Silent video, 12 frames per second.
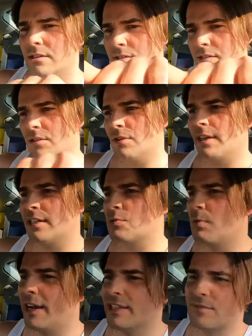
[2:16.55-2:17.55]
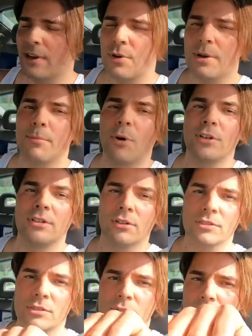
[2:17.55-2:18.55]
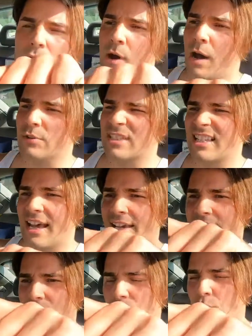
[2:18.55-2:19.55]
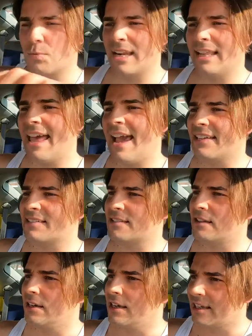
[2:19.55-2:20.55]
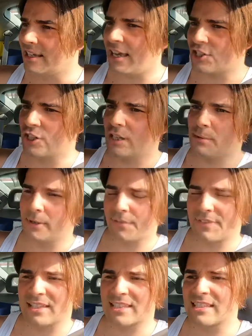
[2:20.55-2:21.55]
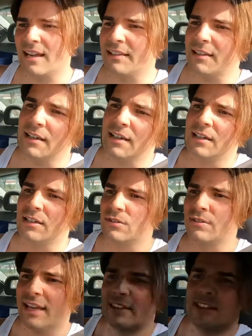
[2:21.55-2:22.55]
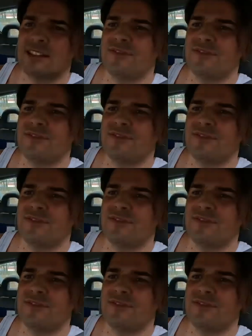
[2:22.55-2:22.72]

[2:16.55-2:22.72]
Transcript: So that's why it's very important also to go outside, to relax, catch a little bit of the sun, to get this